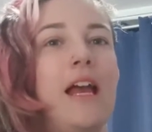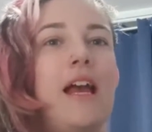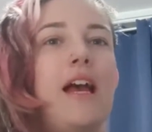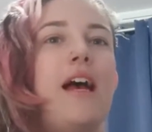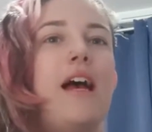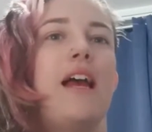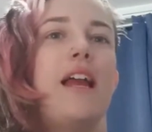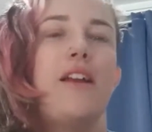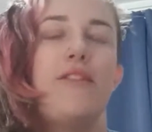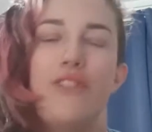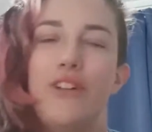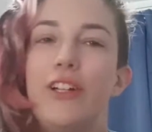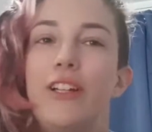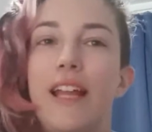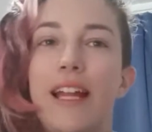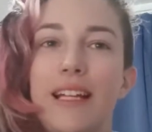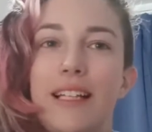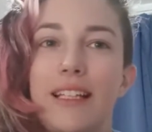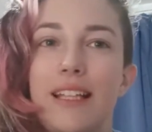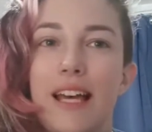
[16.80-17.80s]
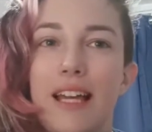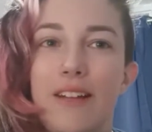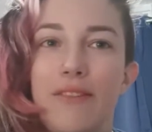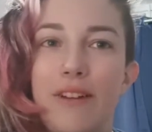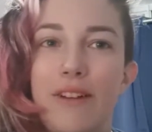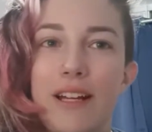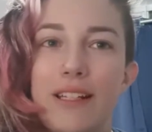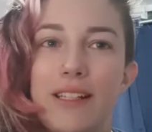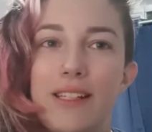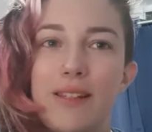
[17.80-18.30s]
if you're like a lot of
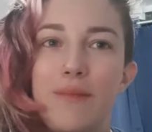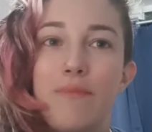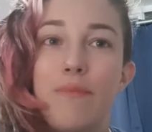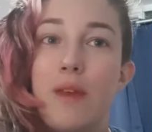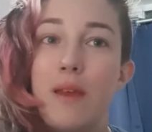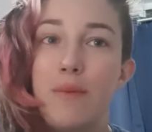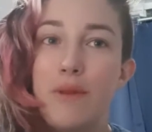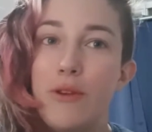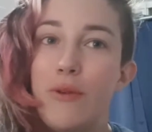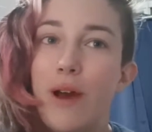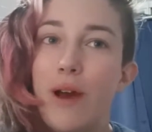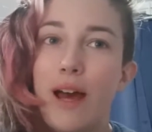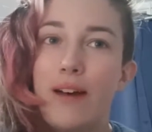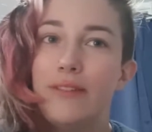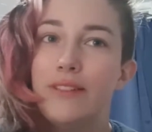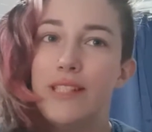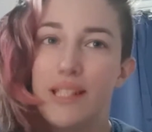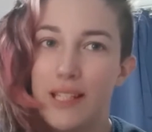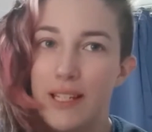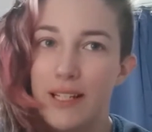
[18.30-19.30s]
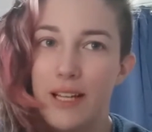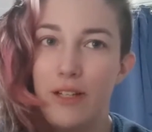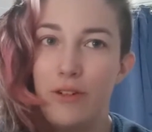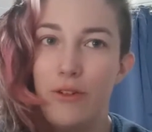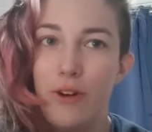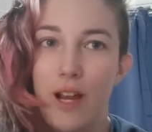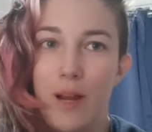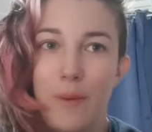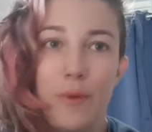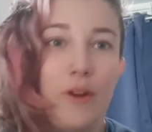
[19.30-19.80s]
us, maybe you haven't studied
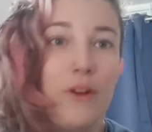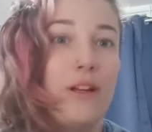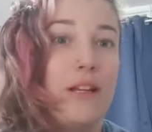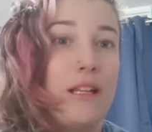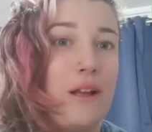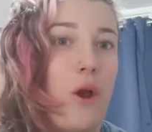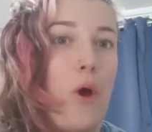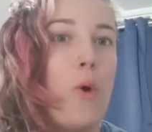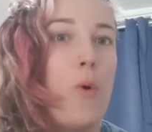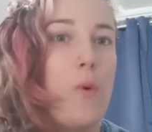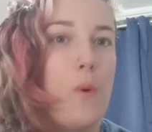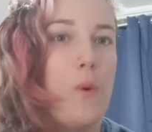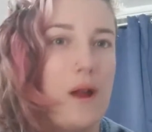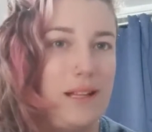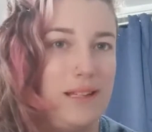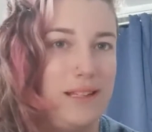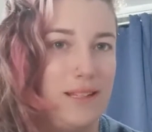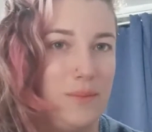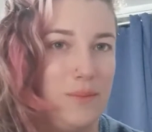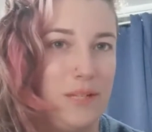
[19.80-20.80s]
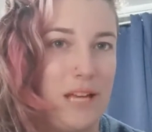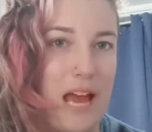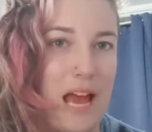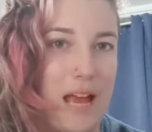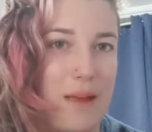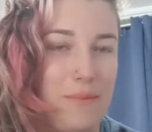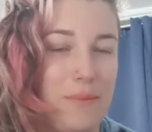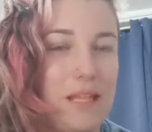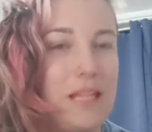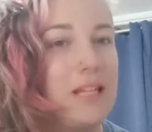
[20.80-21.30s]
grammar in quite some time,